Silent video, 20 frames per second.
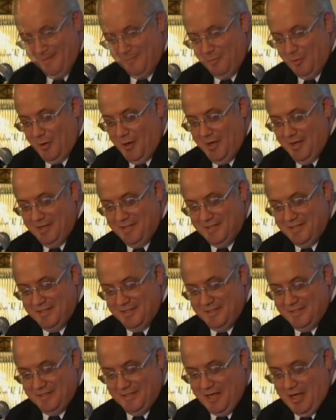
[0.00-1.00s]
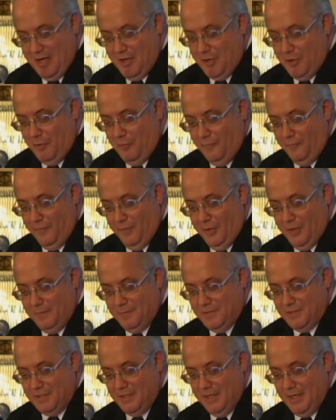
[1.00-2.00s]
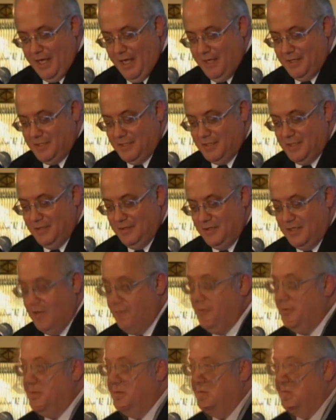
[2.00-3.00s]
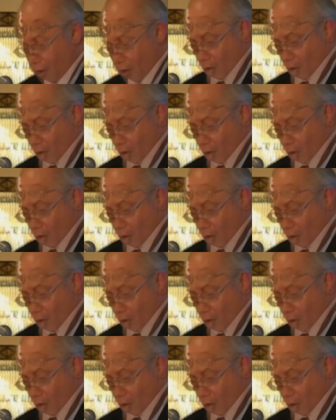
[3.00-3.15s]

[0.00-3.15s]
Bronze is ConocoPhillips and Hess and Devon.